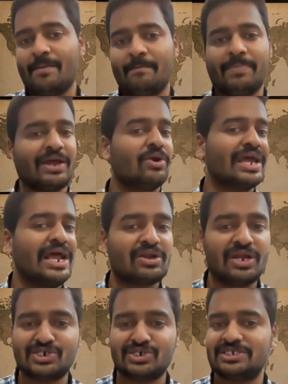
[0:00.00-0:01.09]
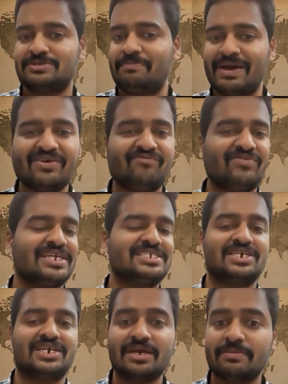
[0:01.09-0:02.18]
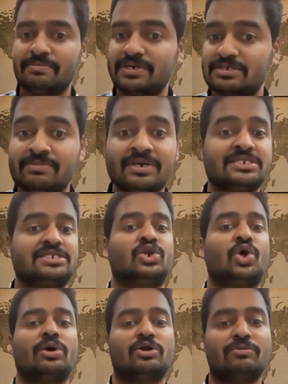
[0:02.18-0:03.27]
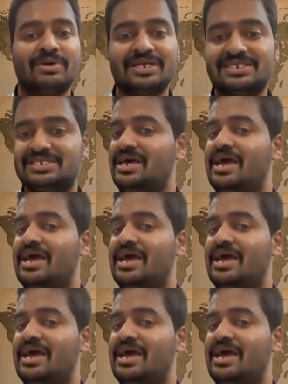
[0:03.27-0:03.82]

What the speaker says: payroll calculations, benefits, reimbursements, documents,